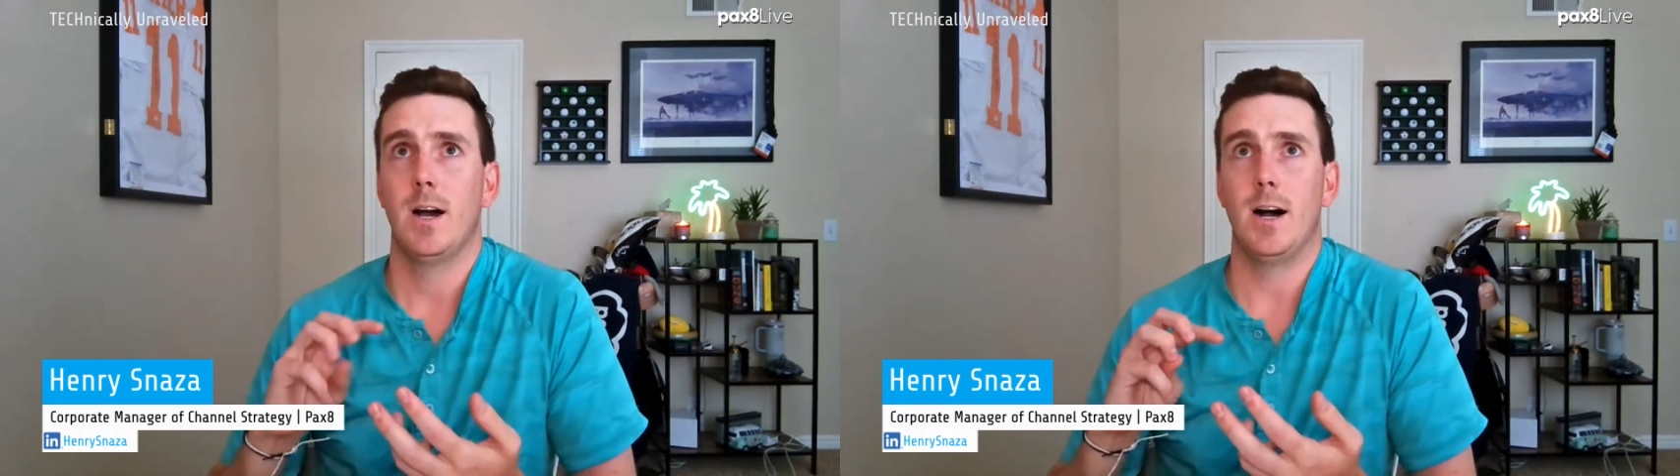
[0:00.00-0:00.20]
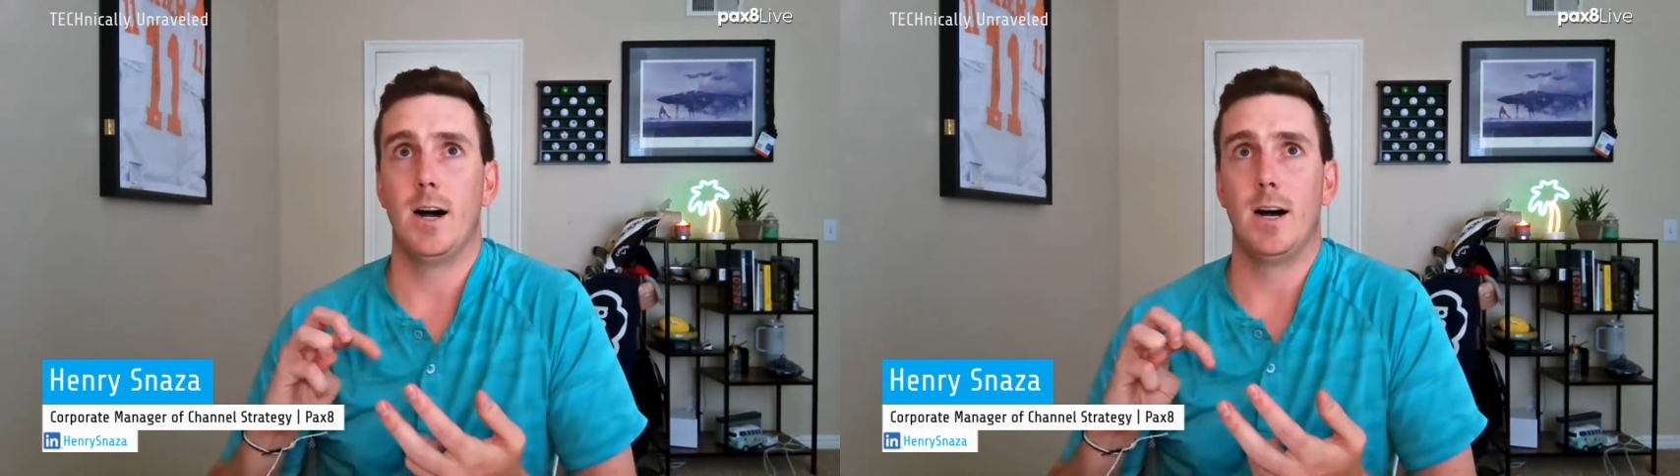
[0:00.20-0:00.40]

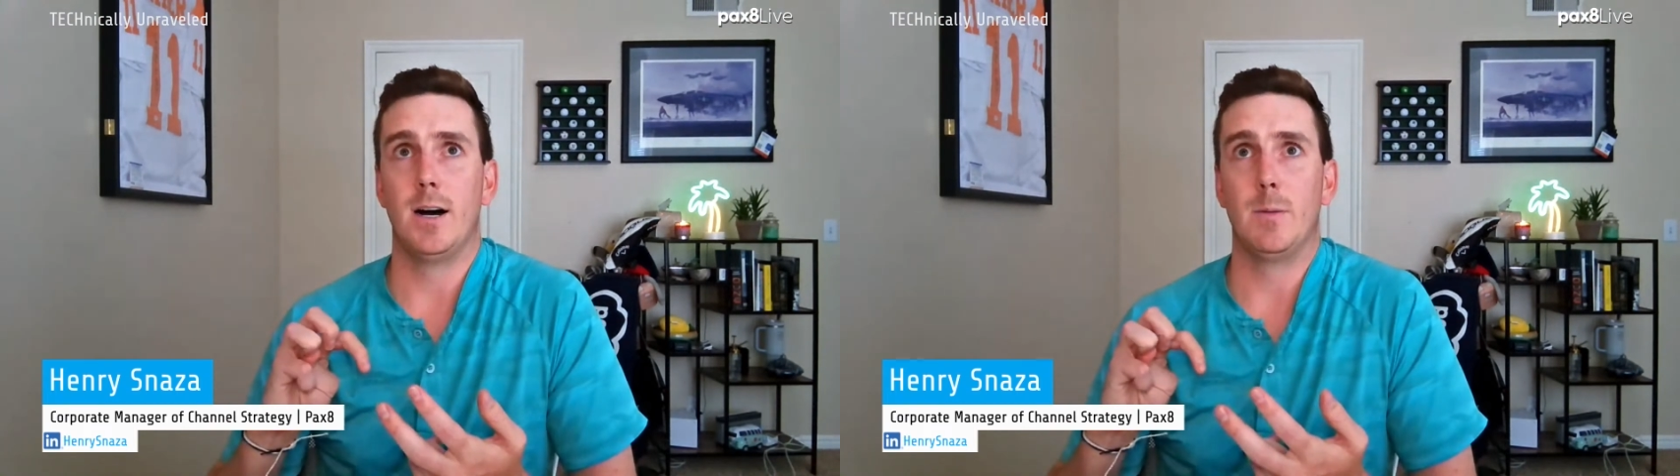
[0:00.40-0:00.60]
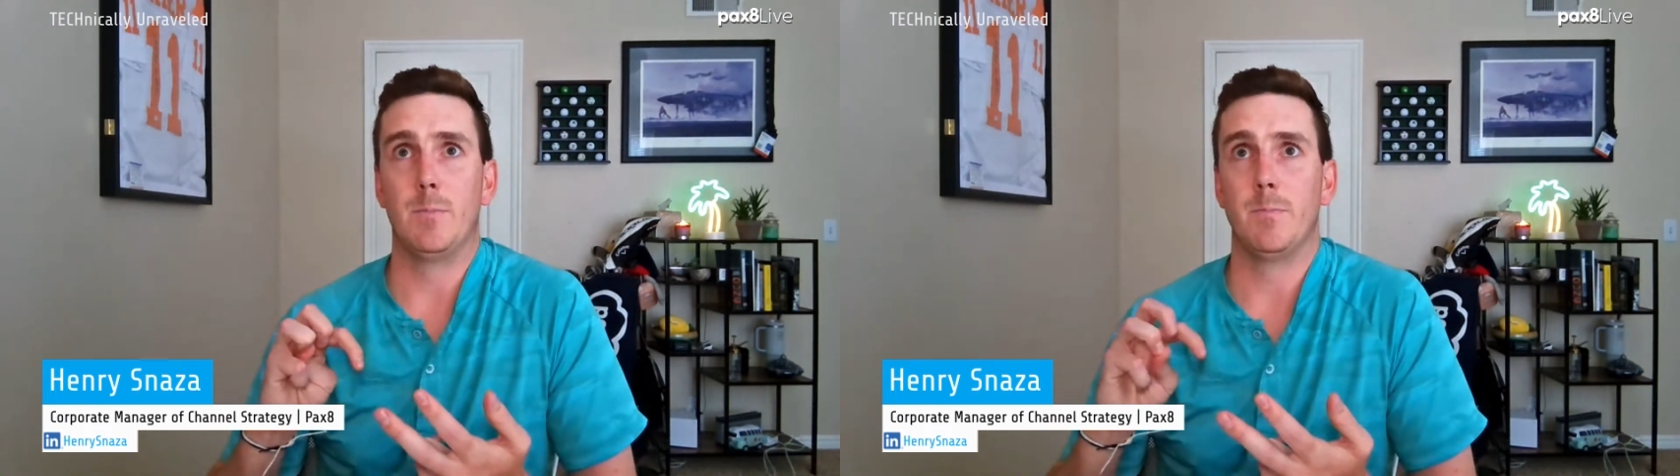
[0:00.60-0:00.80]

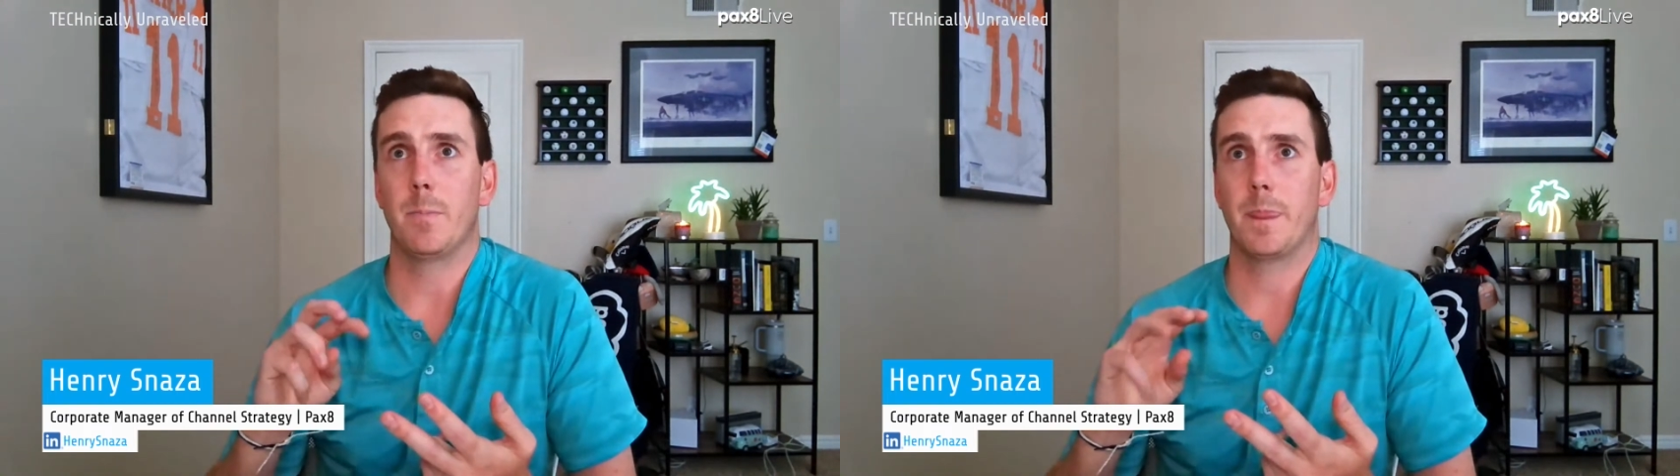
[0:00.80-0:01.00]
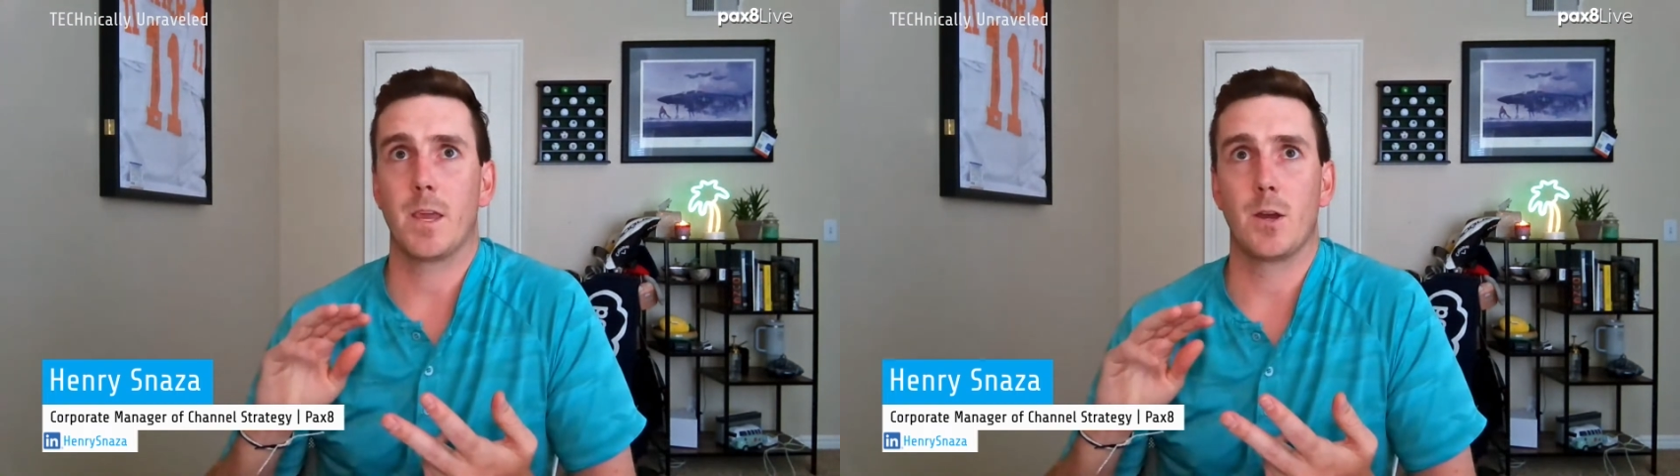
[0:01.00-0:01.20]
um,
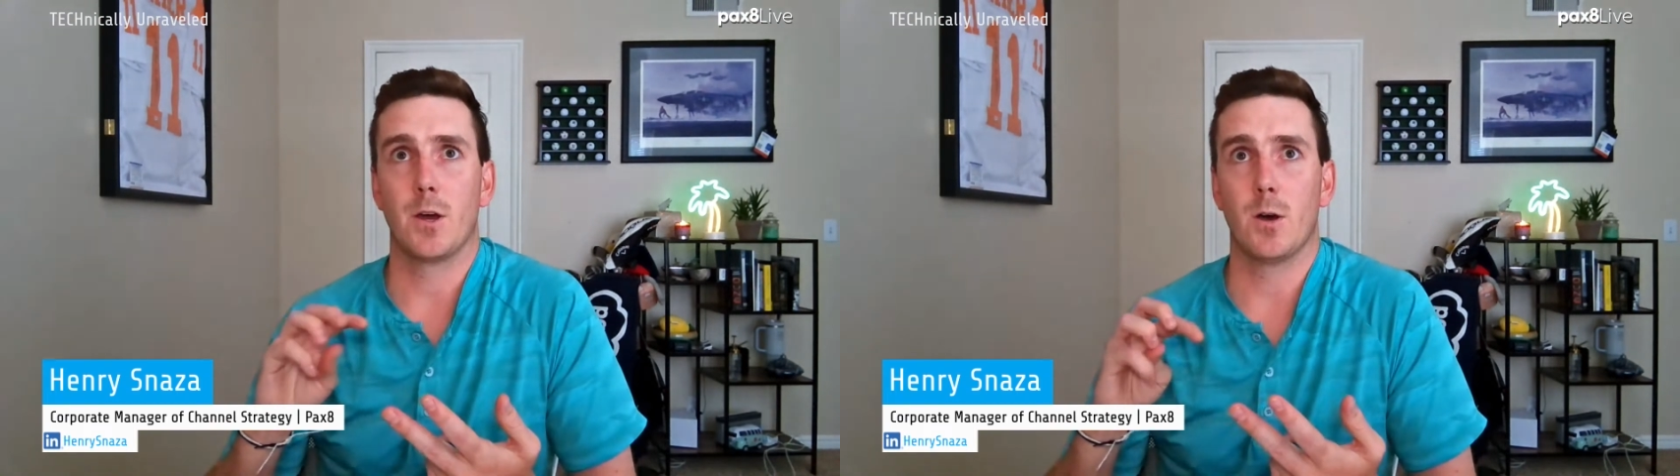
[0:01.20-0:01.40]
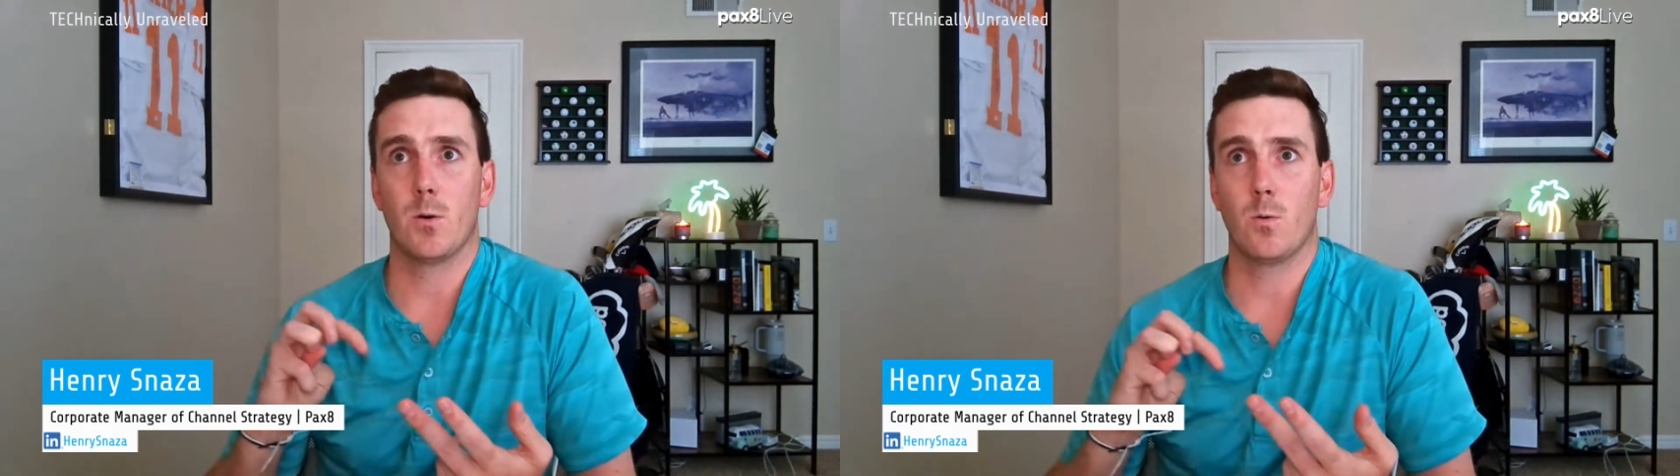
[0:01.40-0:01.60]
you
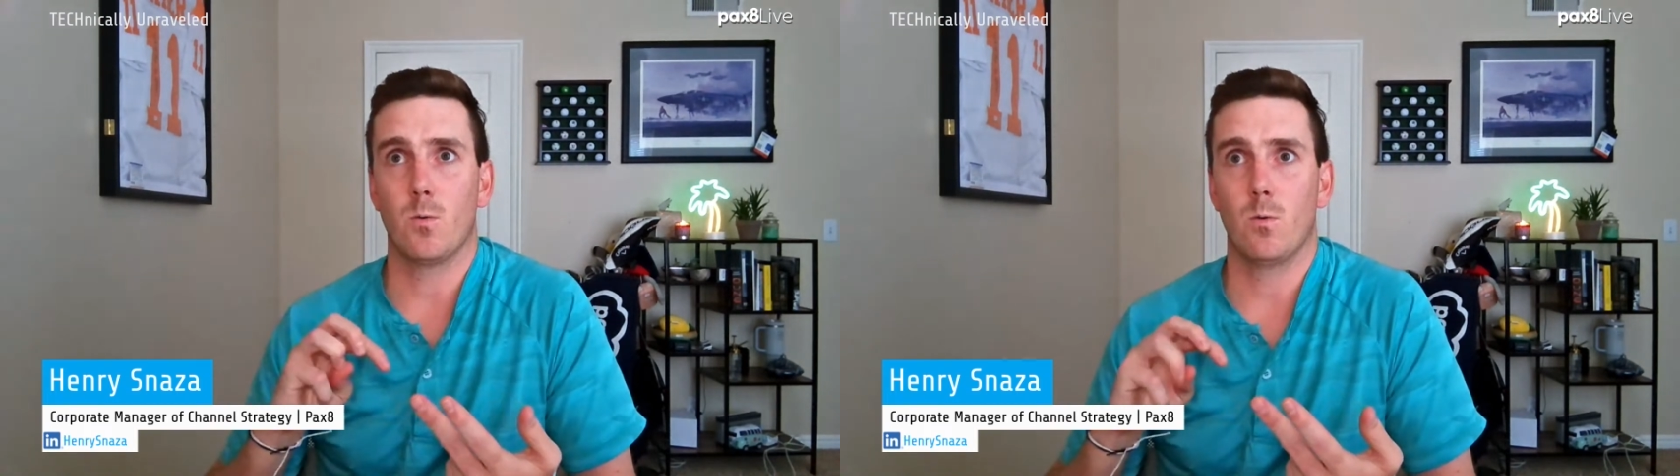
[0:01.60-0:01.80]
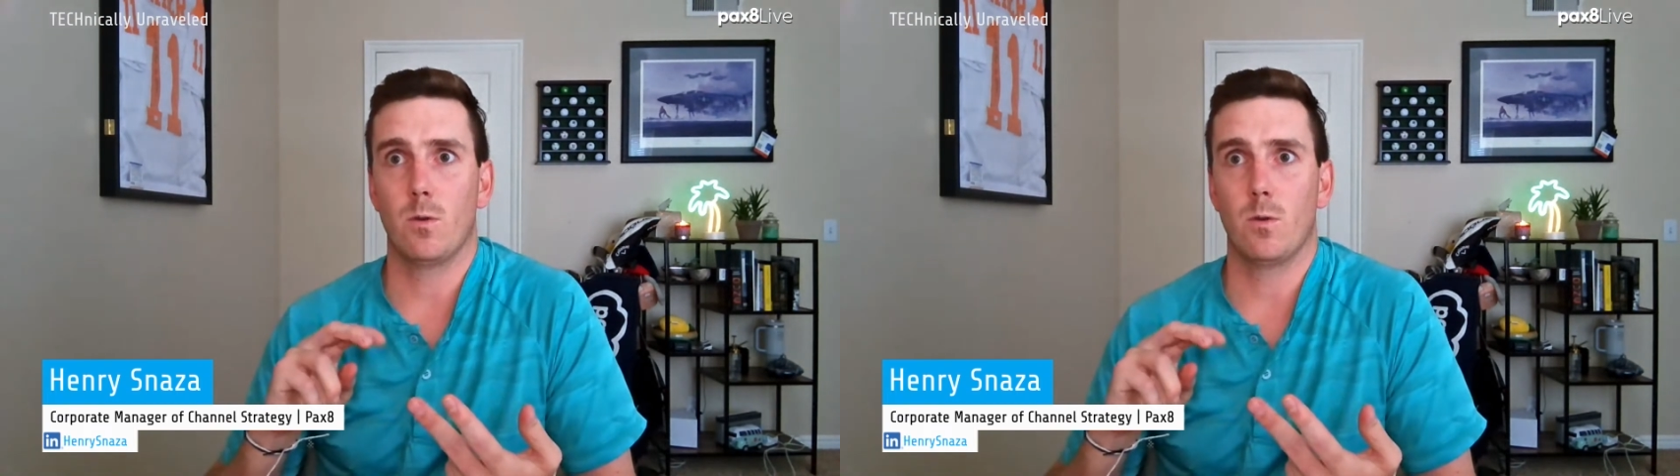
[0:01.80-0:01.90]
know,